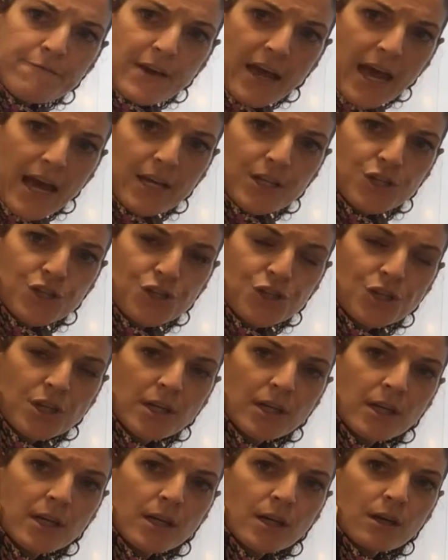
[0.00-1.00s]
fish
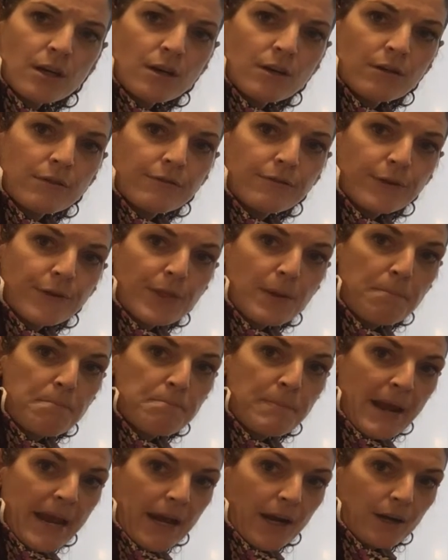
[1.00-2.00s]
for the
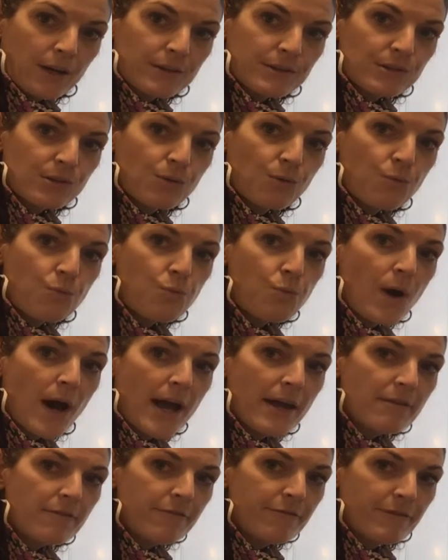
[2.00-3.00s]
bears?
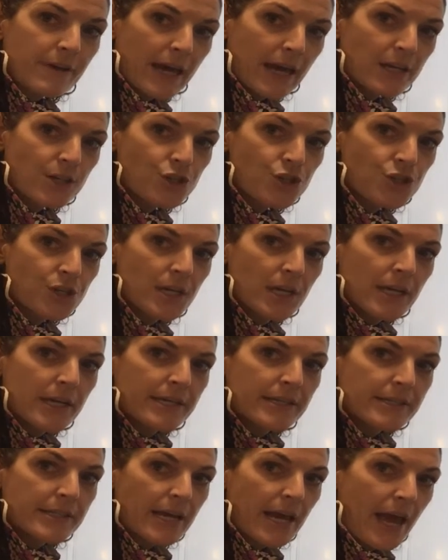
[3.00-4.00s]
1 fish
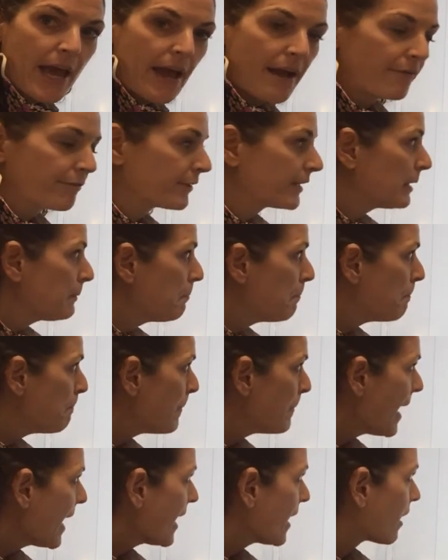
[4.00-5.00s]
to every
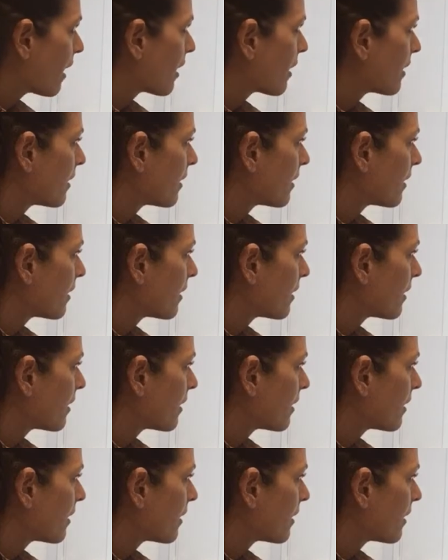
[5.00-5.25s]
bear.